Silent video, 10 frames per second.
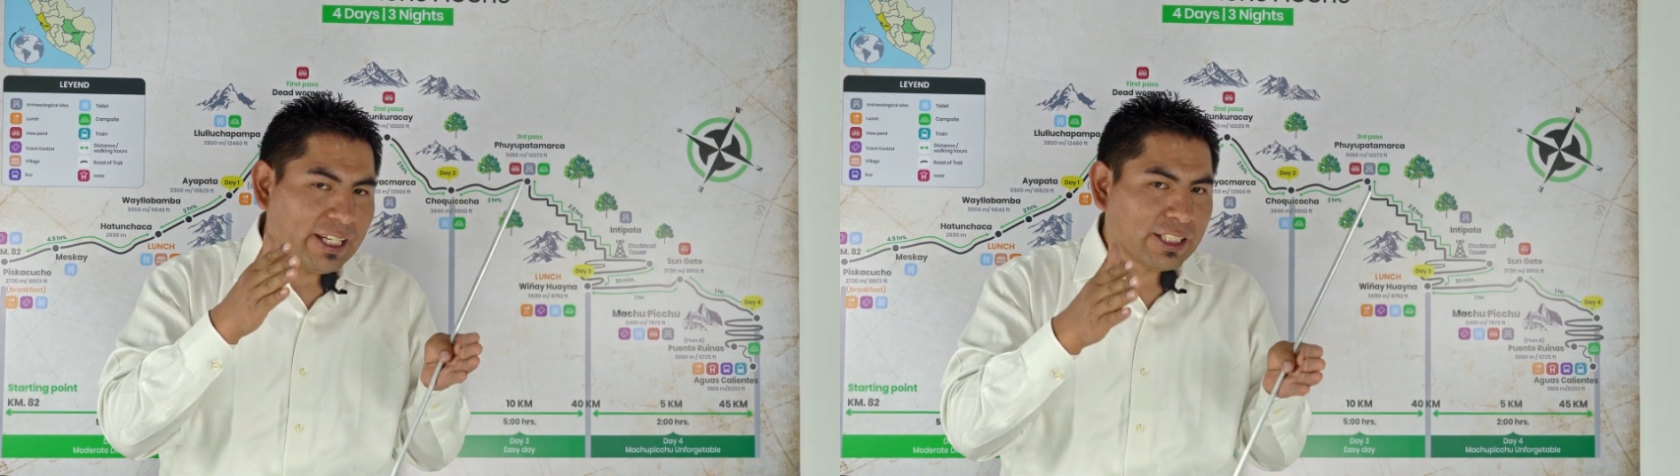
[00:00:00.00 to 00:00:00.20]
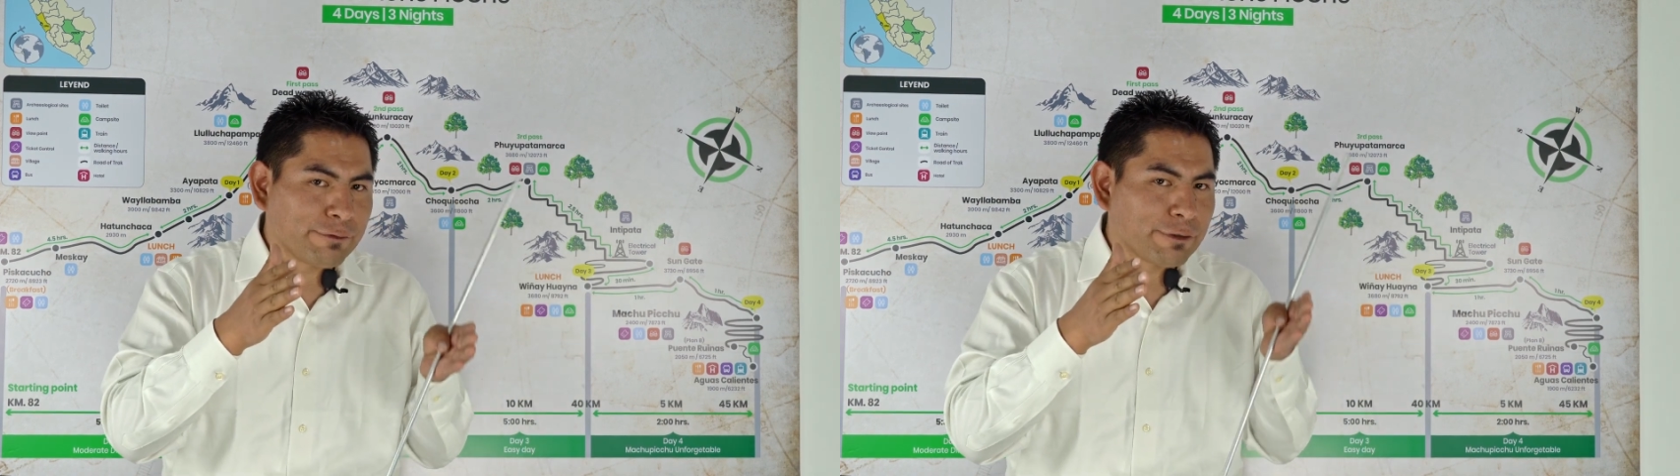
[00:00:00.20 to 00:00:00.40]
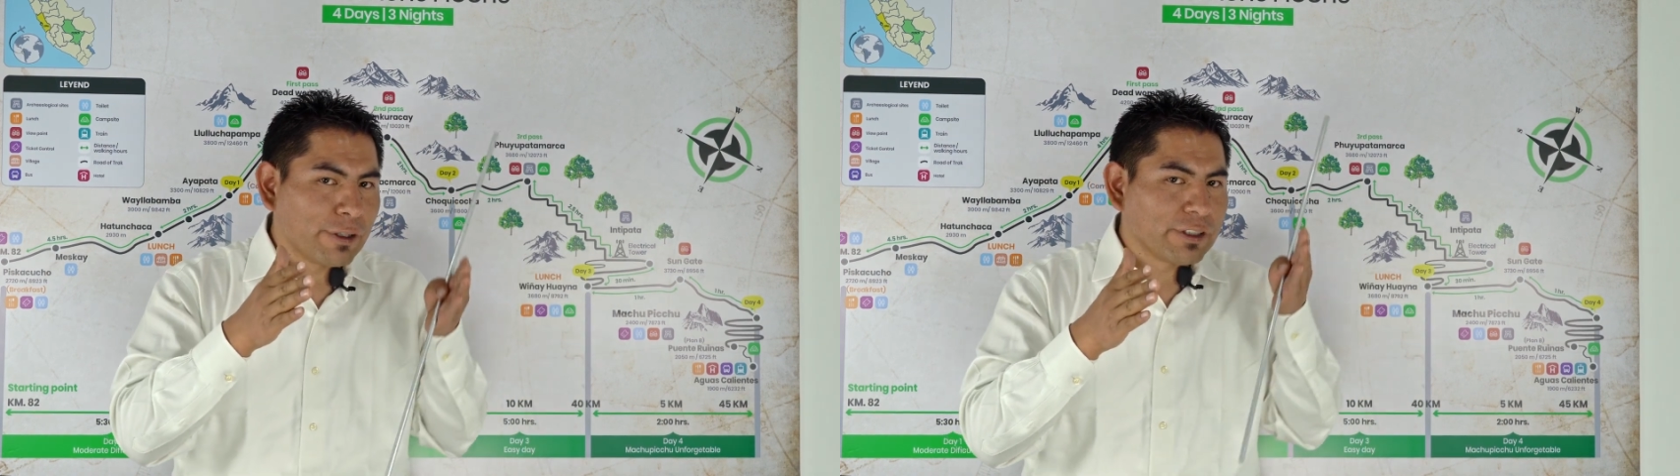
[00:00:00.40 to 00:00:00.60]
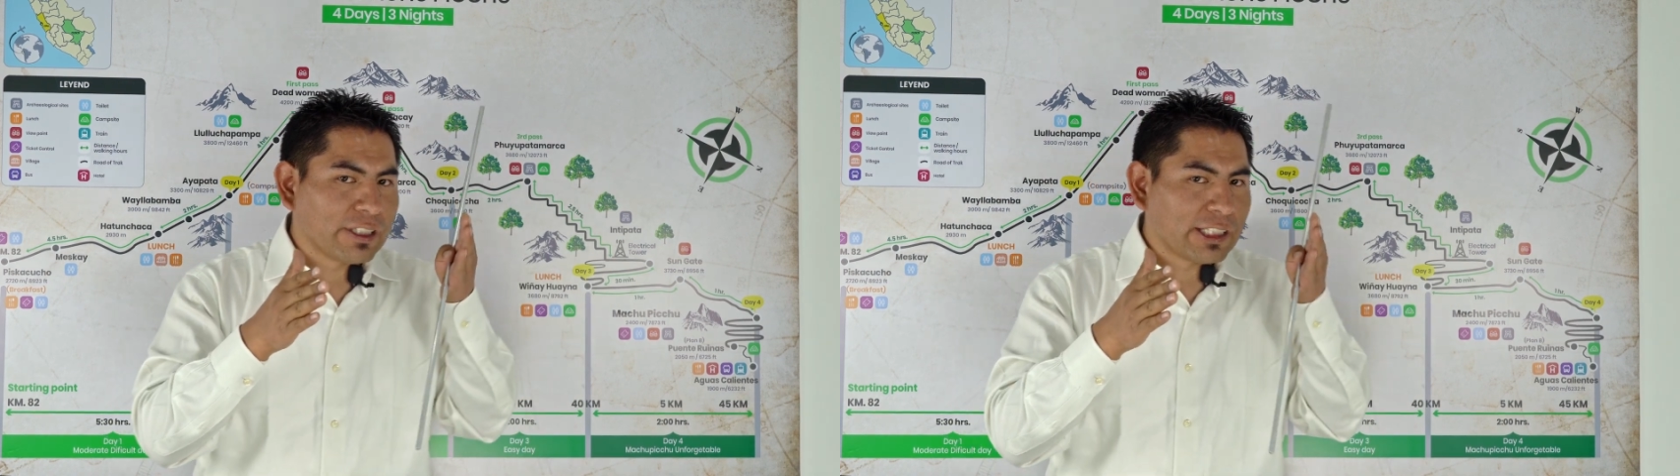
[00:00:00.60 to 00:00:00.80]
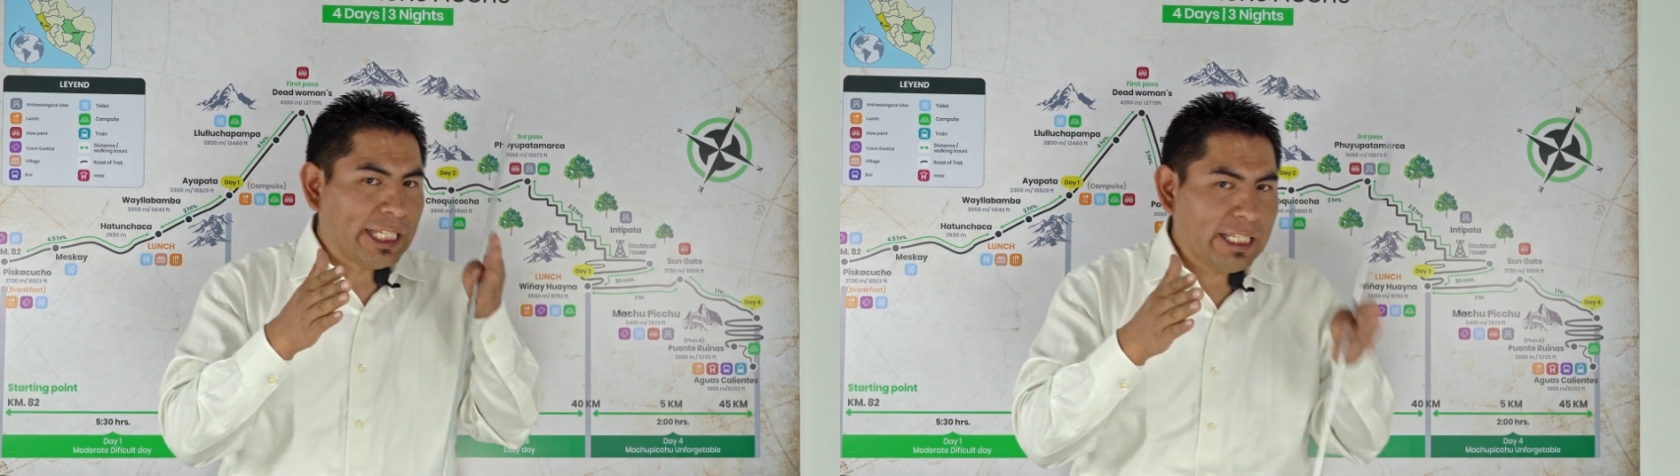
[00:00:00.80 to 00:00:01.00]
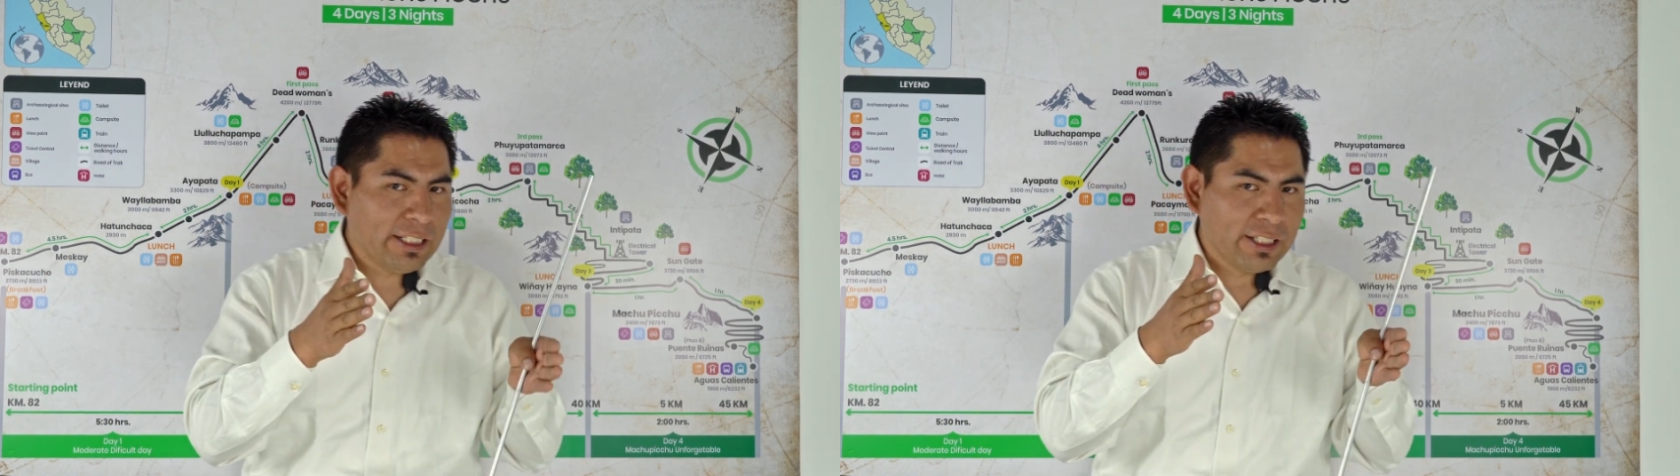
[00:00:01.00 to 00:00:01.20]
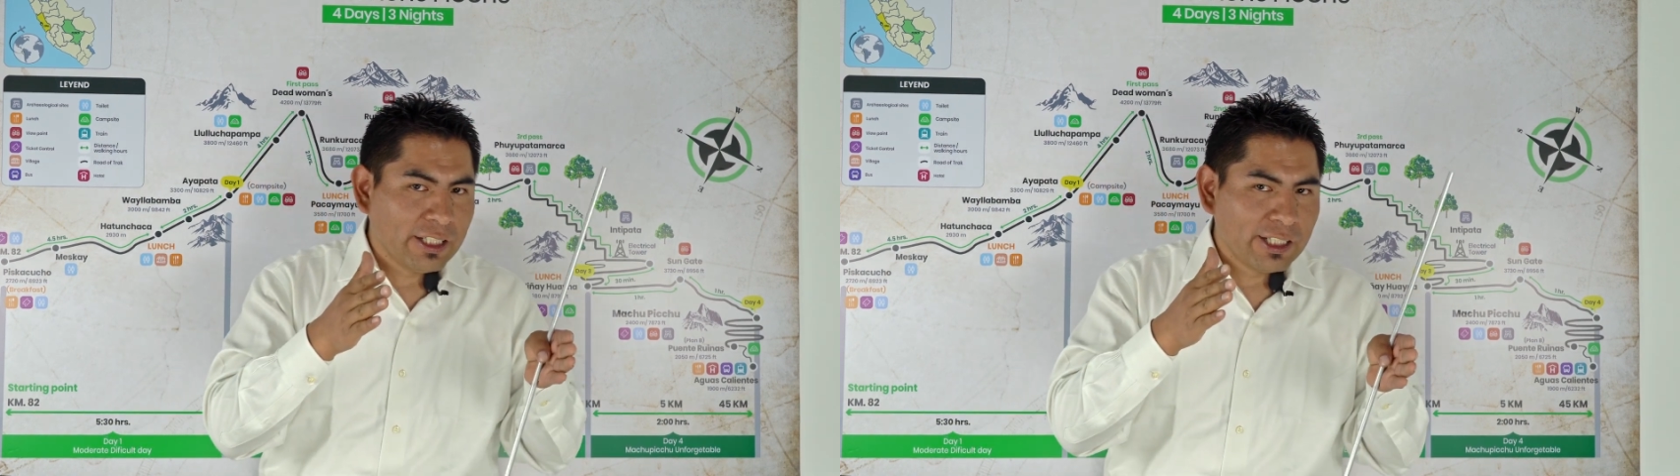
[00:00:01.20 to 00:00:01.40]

is from 10